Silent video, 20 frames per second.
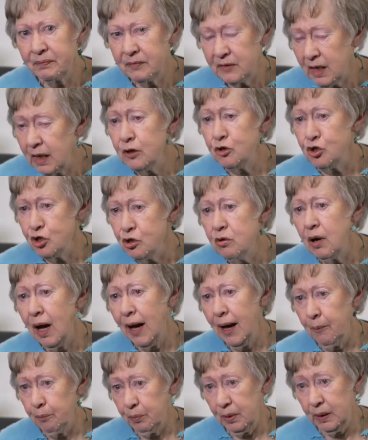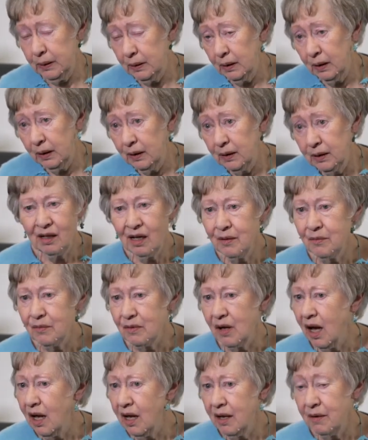they do happen.
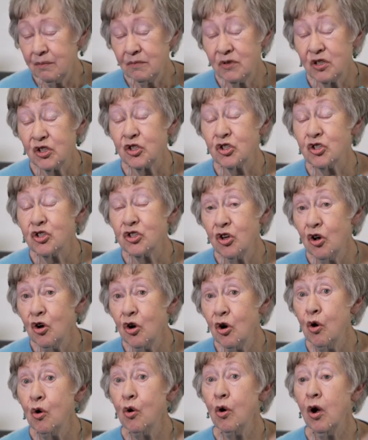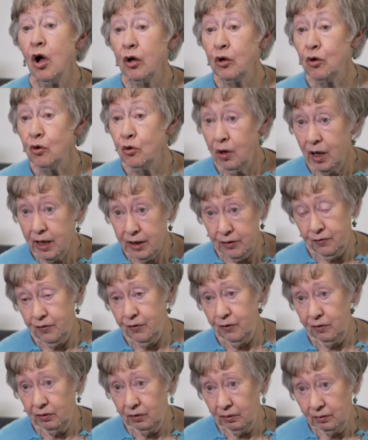I'm so
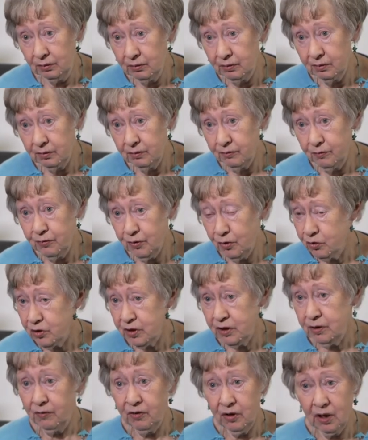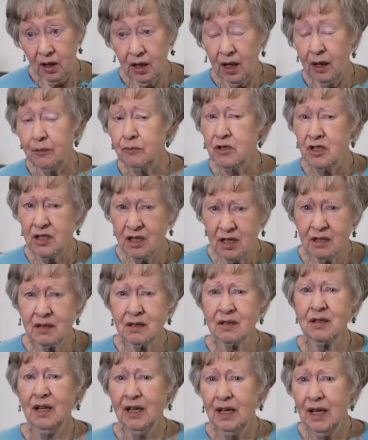grateful. First of all, I'm
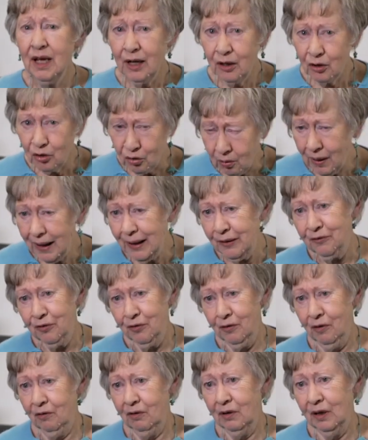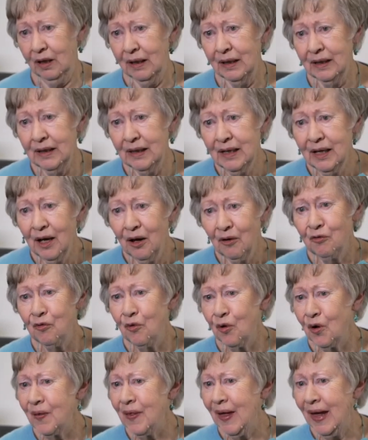just grateful
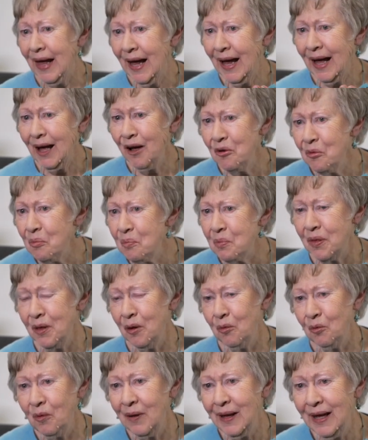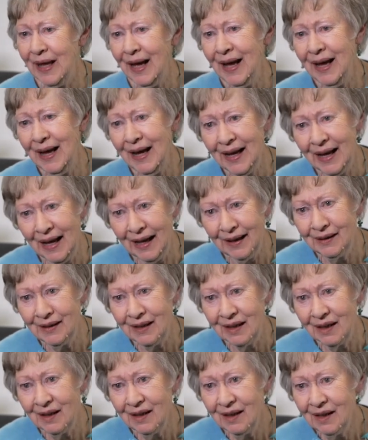for the help that we had,
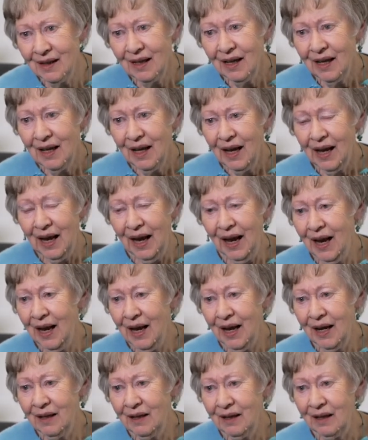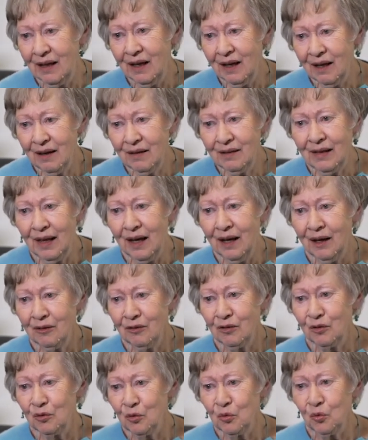and that
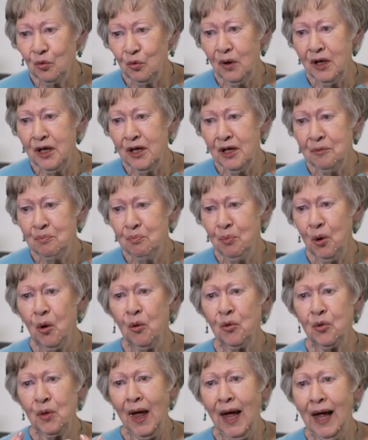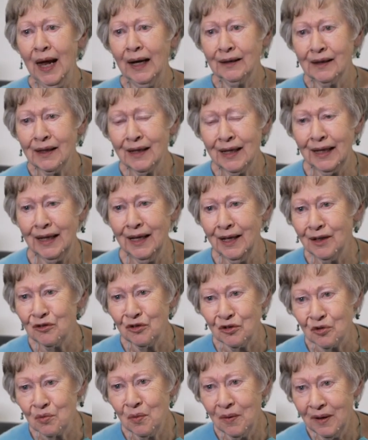we both had
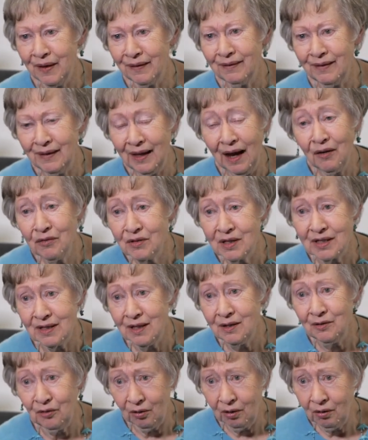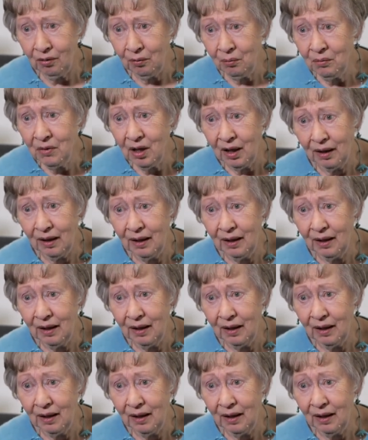kids with Down syndrome,